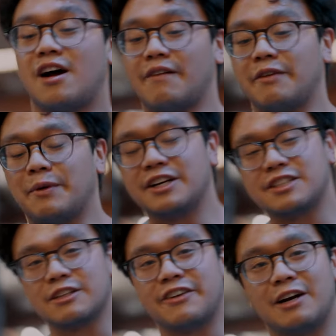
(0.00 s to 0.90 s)
Um, if you've been here
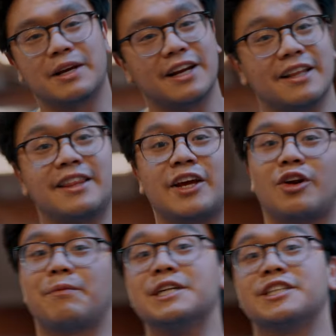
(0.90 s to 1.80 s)
since the very beginning, then thank you.
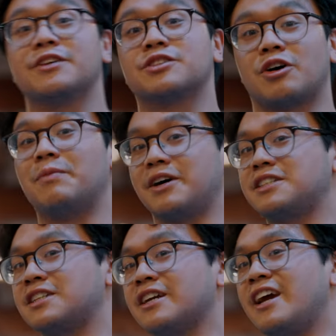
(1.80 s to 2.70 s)
I appreciate you so
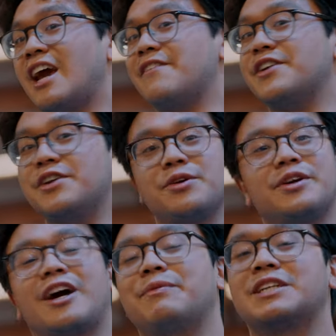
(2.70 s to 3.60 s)
much. if you're new, you
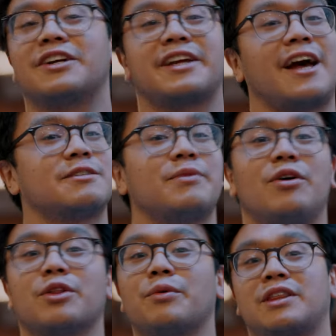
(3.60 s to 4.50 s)
got to make sure to catch up
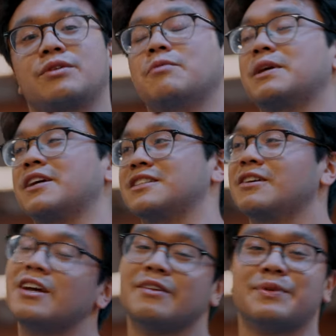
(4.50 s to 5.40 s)
all the way through because
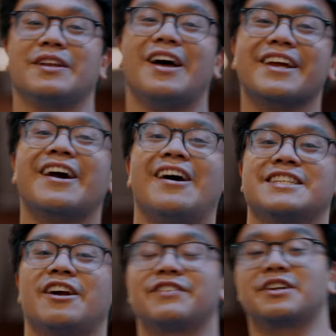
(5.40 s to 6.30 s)
I got a lot of
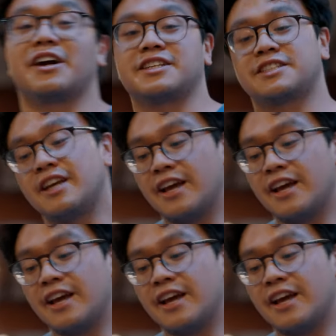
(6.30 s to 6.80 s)
content out for you guys.